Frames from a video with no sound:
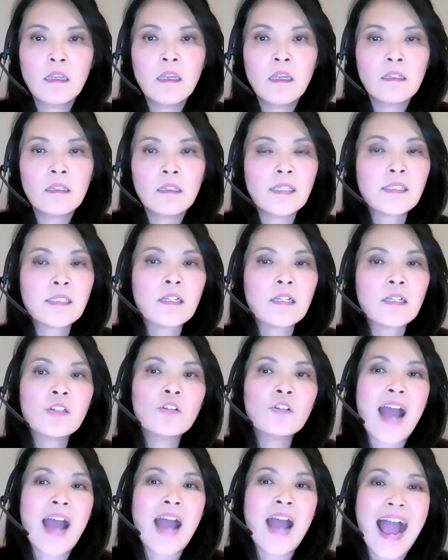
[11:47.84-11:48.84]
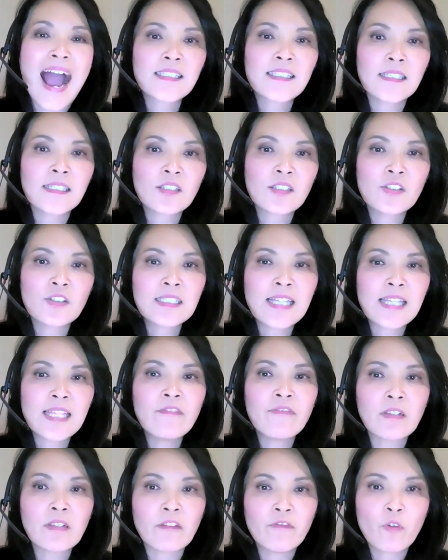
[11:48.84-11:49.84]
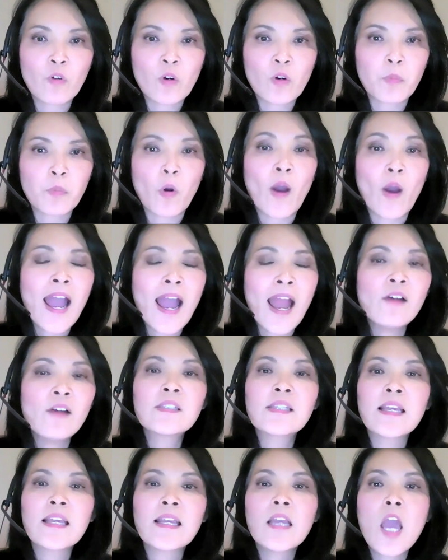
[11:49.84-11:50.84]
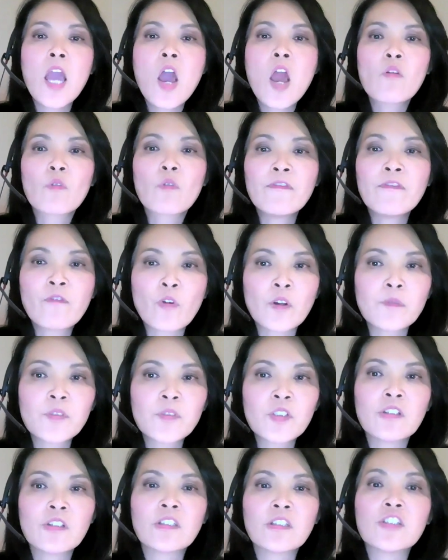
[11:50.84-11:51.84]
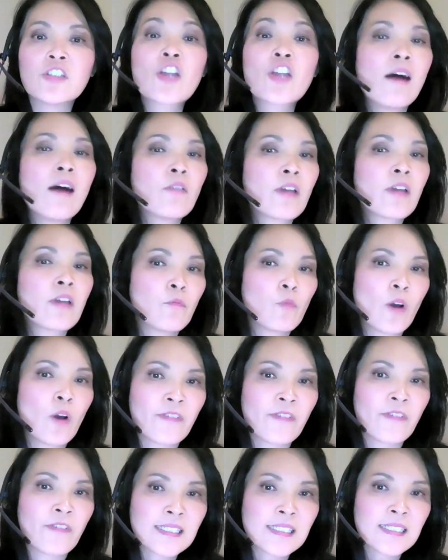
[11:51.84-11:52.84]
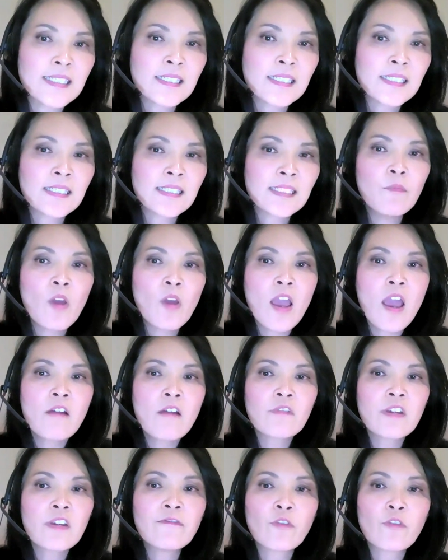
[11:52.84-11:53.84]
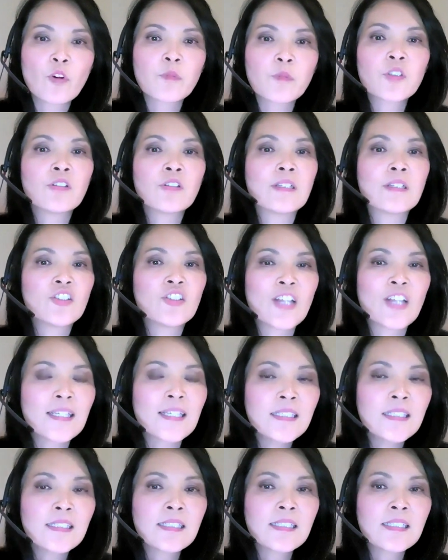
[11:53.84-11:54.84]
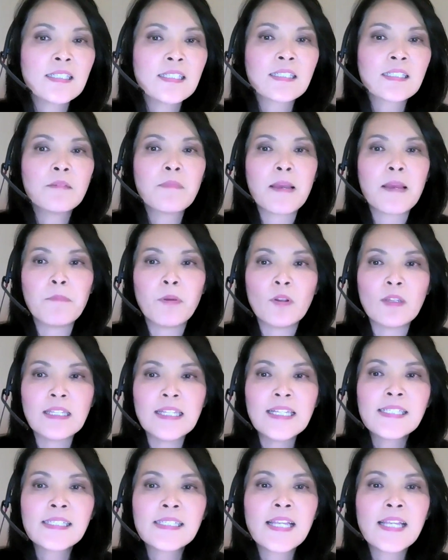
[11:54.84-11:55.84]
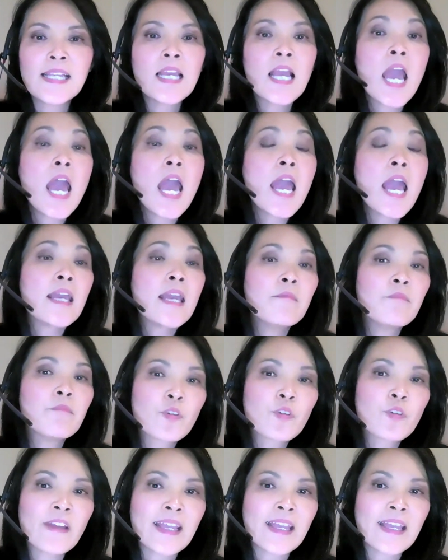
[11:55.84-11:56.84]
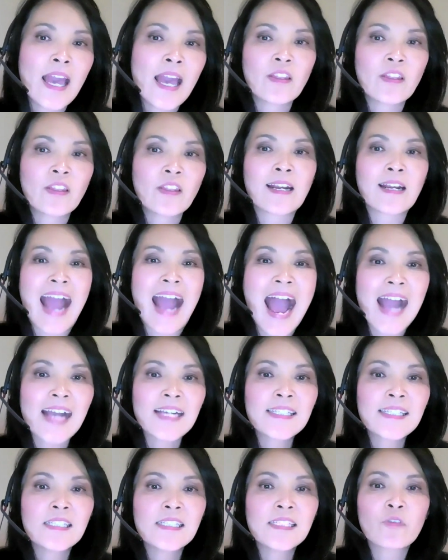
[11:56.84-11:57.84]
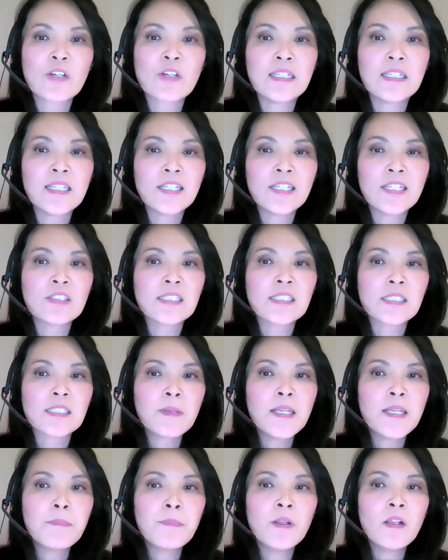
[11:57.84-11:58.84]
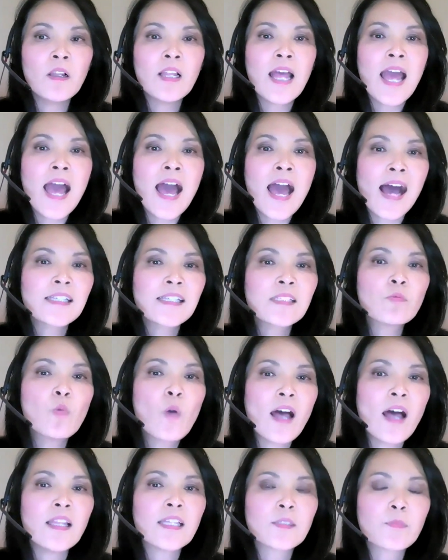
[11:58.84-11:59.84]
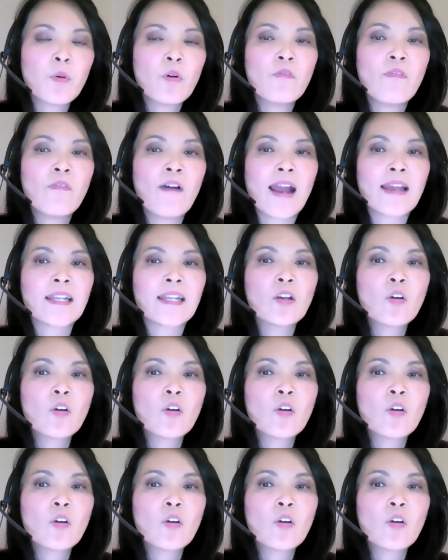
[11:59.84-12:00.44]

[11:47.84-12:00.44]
These include access to safe and affordable housing, reforms to the child welfare system, reforms to the justice system and policing, improving healthcare access for Indigenous people, as well as providing